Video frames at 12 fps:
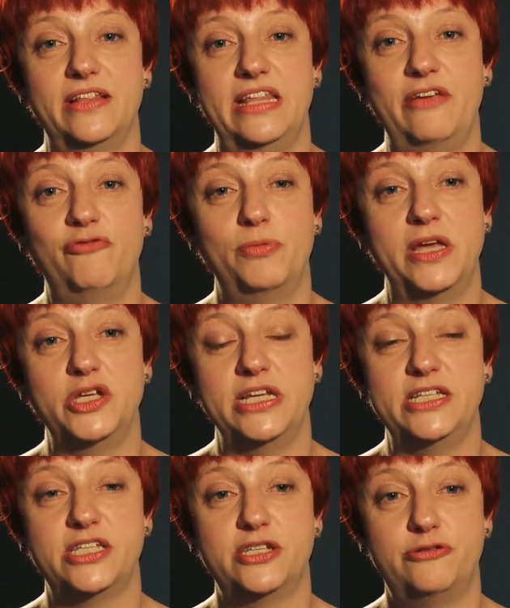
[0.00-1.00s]
The information
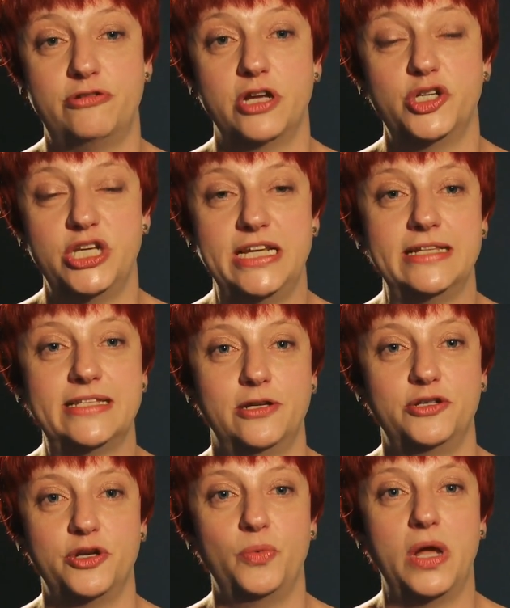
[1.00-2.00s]
is structured in
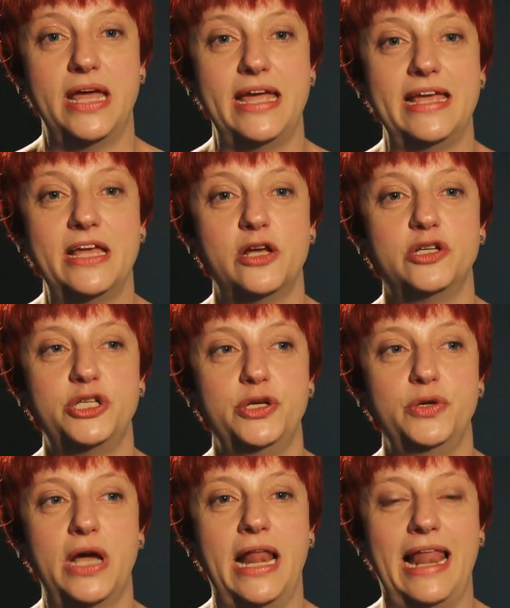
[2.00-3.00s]
such a way
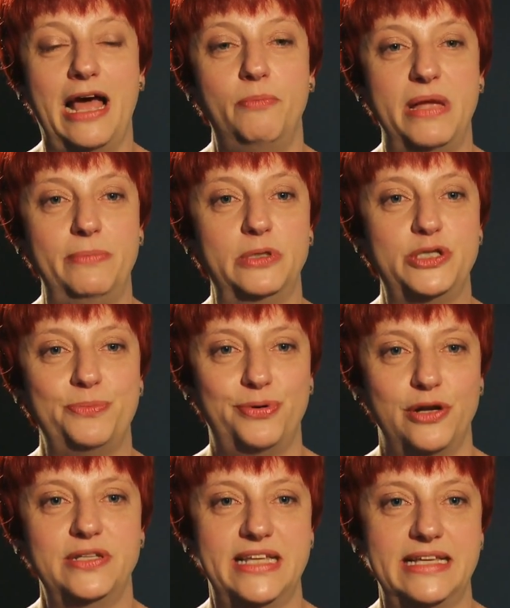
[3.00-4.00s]
to allow people to
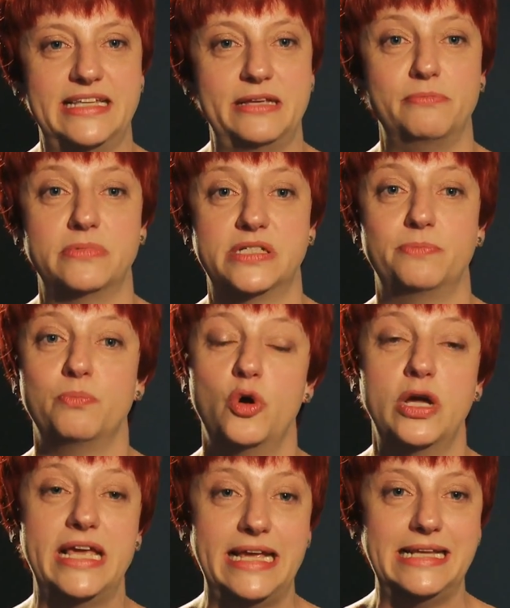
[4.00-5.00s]
process it
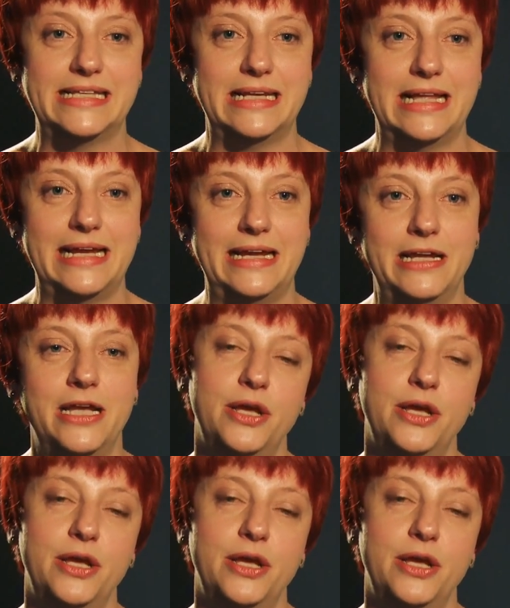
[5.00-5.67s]
more easily.